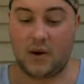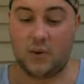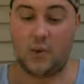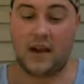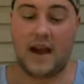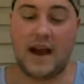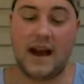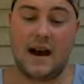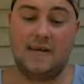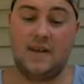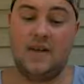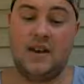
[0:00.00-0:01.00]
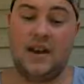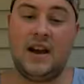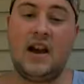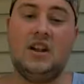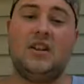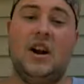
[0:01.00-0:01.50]
we have the
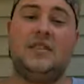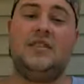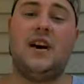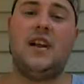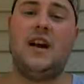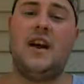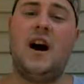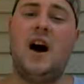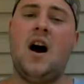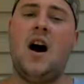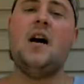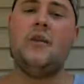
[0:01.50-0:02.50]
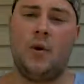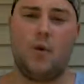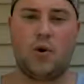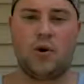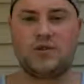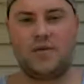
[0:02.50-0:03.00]
dun da da da, the
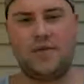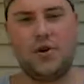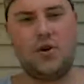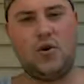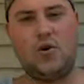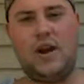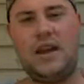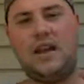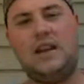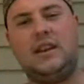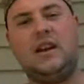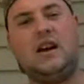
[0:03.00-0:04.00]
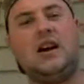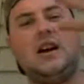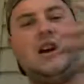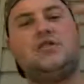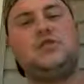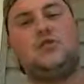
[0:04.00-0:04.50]
worst review in the
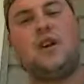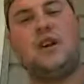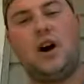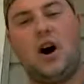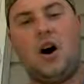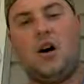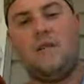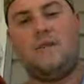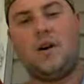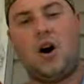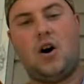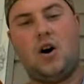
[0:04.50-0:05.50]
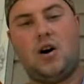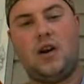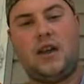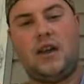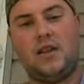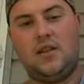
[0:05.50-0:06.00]
history of
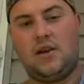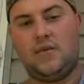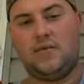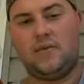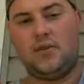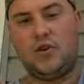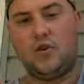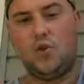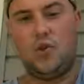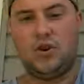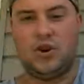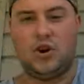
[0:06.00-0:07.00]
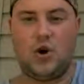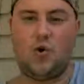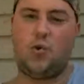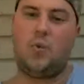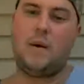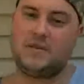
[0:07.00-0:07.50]
e-liquid review when you go
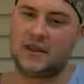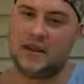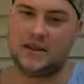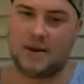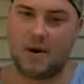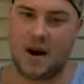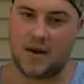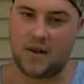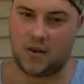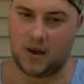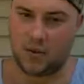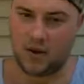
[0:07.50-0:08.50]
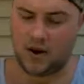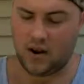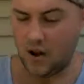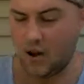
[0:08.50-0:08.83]
to a website to buy the liquid.